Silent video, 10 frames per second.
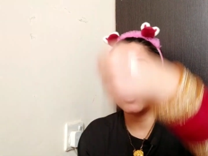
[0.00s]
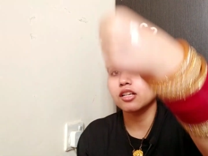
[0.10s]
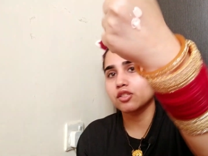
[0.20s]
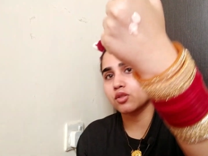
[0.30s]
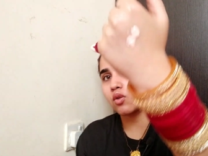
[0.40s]

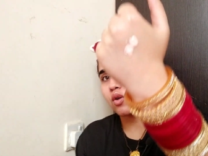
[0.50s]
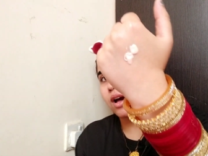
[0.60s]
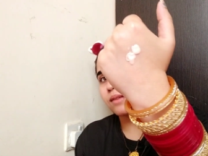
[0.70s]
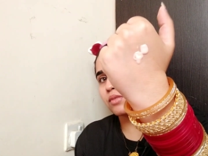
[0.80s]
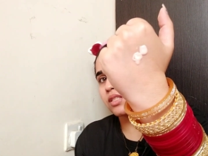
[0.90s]
So
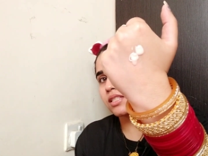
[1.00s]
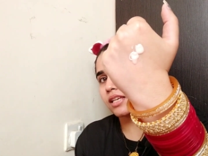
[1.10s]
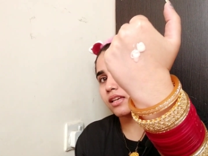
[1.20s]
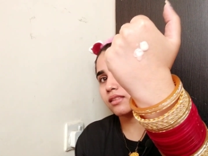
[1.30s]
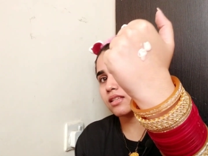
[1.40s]
I'm just
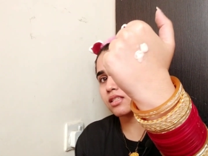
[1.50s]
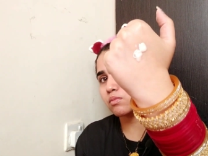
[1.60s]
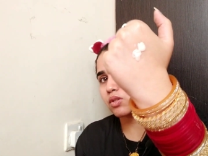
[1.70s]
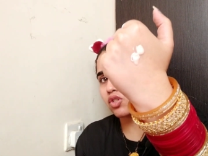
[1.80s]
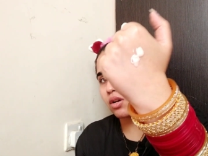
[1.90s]
taking this
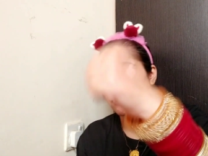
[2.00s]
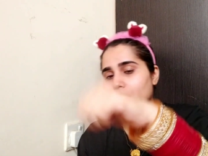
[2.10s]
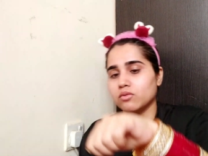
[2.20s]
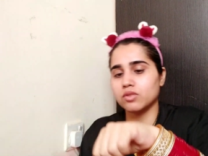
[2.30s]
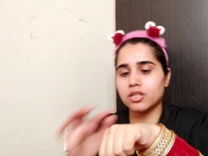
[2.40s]
much
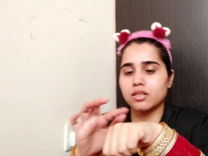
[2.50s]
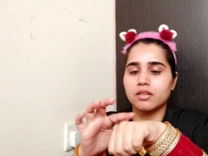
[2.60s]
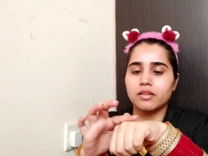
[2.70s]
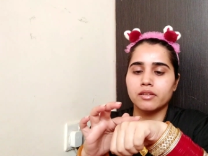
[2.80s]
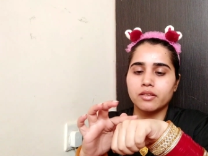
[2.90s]
amount,
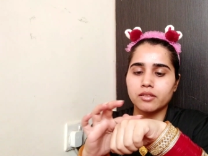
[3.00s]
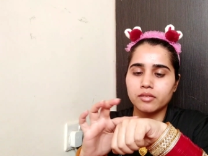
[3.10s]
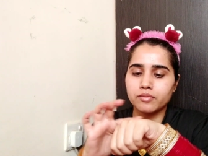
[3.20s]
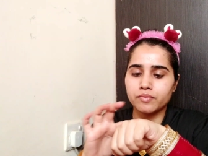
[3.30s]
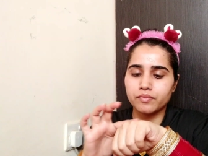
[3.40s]

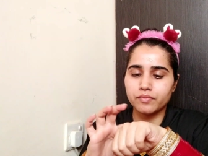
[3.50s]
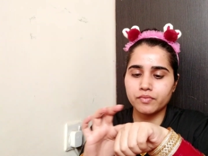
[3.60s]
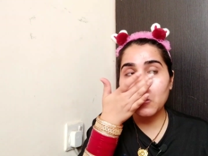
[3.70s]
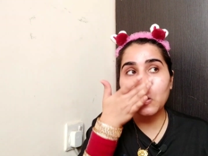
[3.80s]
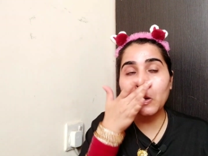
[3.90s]

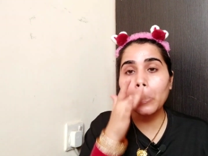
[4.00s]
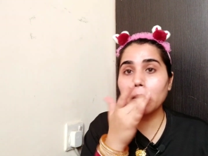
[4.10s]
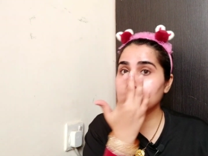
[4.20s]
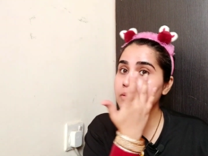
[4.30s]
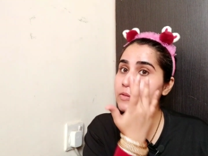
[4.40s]
looking
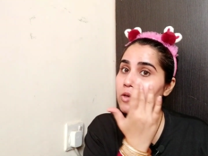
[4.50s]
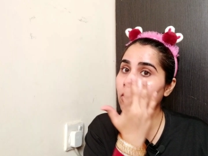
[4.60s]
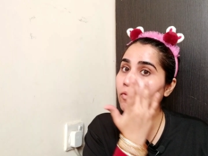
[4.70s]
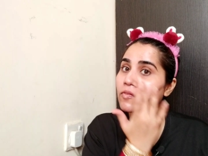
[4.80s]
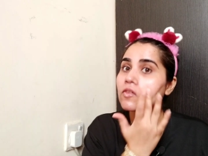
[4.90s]
so
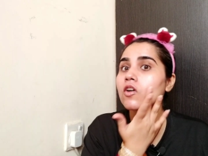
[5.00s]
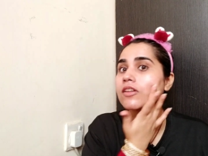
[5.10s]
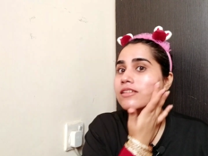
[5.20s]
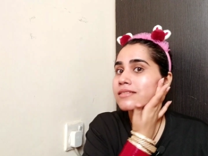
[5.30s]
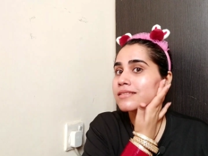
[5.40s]

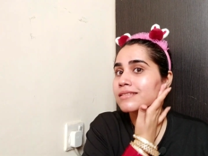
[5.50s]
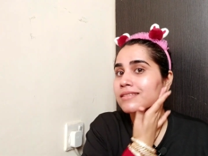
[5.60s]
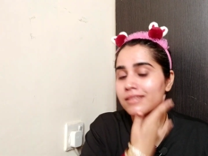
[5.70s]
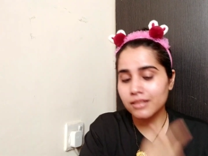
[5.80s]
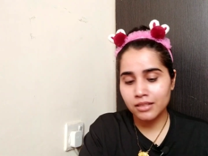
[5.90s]
flawless.
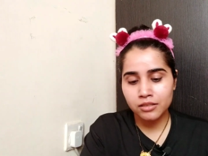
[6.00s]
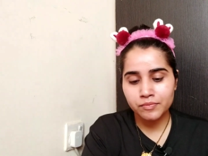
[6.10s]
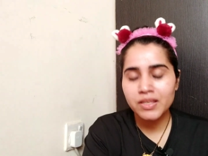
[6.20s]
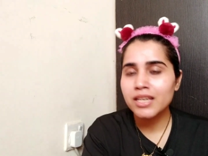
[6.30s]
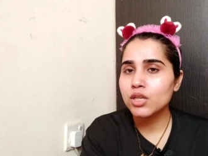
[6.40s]

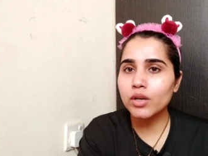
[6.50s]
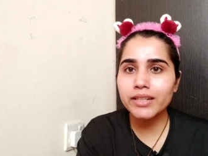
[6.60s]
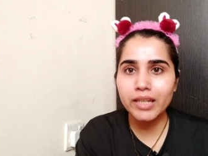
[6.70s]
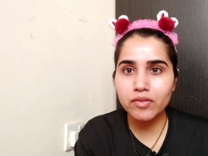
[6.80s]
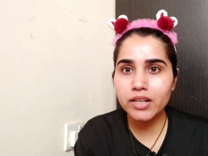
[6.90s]
You can
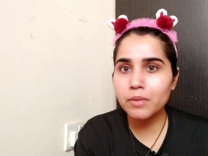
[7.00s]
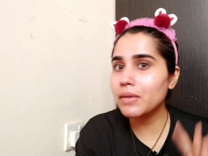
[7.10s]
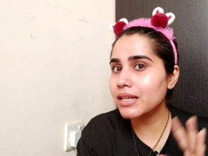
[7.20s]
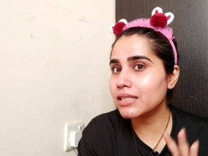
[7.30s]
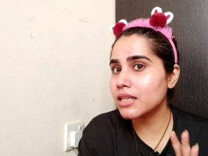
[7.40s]
definitely
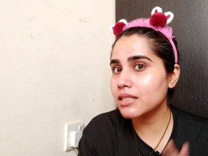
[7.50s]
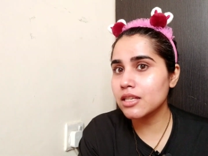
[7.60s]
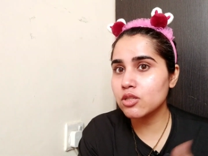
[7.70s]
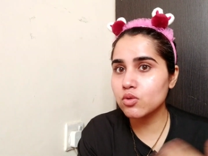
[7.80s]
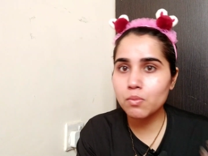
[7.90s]
mix this
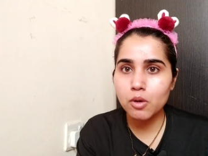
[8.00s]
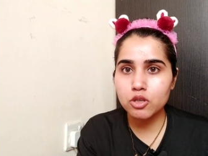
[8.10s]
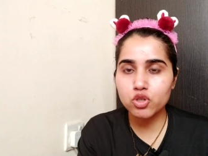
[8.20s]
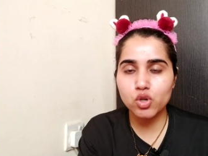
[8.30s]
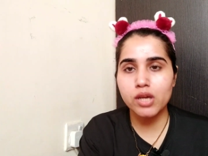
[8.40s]
into a
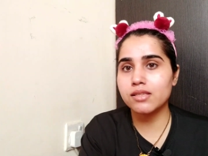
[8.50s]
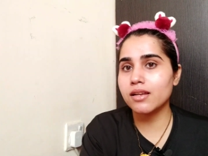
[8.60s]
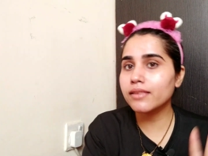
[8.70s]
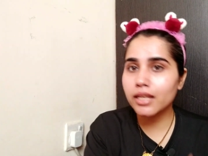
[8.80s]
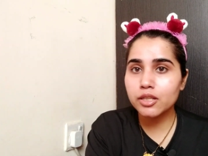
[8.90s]
moisturizer
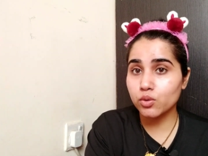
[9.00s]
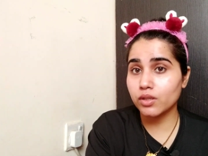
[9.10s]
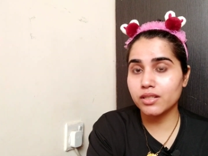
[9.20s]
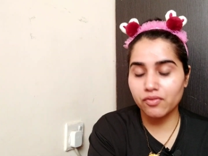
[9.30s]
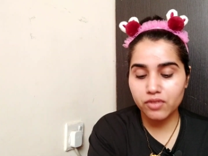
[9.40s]
and then you can
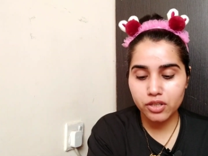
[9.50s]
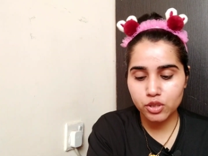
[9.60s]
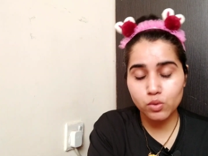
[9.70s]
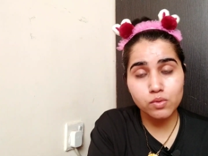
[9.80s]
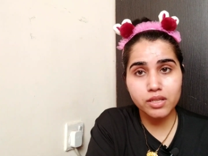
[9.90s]
definitely
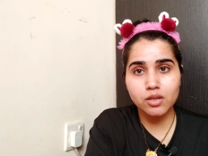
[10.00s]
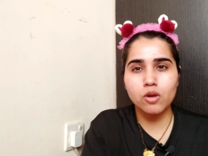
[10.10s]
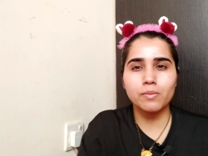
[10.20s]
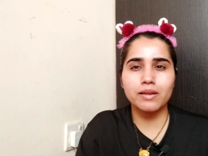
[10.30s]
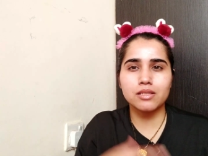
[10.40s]
use it
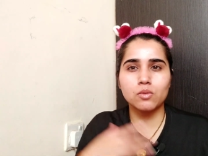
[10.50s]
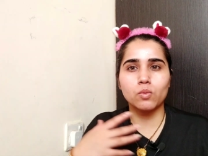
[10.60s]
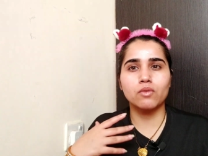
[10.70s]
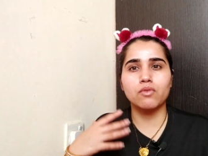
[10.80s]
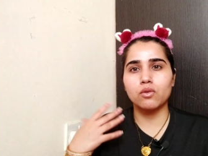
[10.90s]
or mix it with
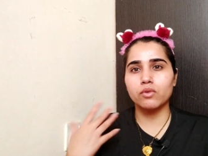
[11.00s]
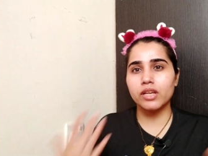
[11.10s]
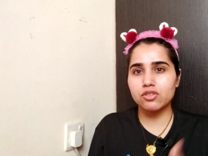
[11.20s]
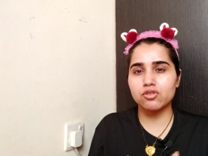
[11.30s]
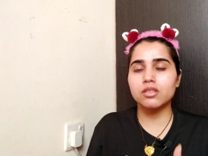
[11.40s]
the
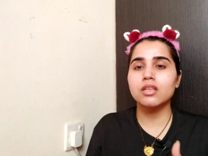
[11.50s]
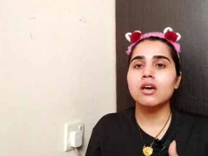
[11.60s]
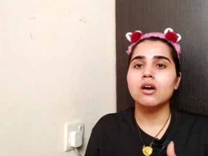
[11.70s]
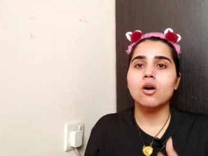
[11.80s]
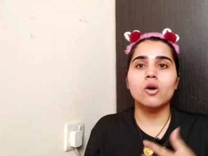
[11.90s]
foundation
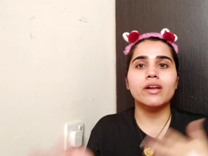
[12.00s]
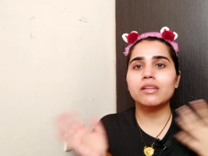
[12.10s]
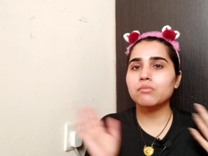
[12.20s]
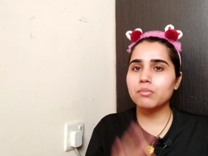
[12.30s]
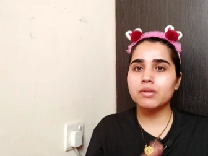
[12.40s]
or any
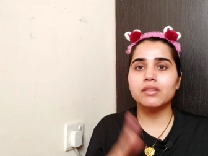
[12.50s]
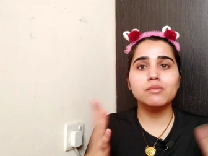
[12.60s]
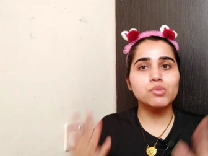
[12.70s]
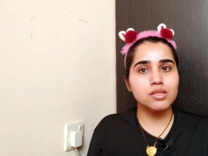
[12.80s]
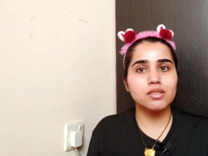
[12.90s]
BB cream,
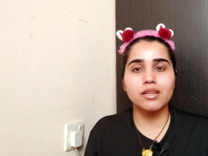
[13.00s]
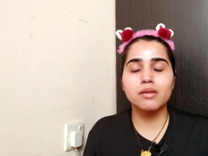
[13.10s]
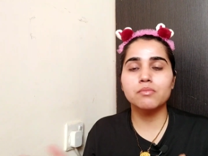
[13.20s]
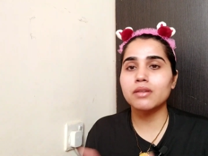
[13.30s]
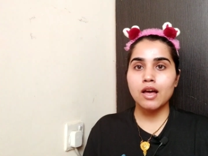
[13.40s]
CC cream.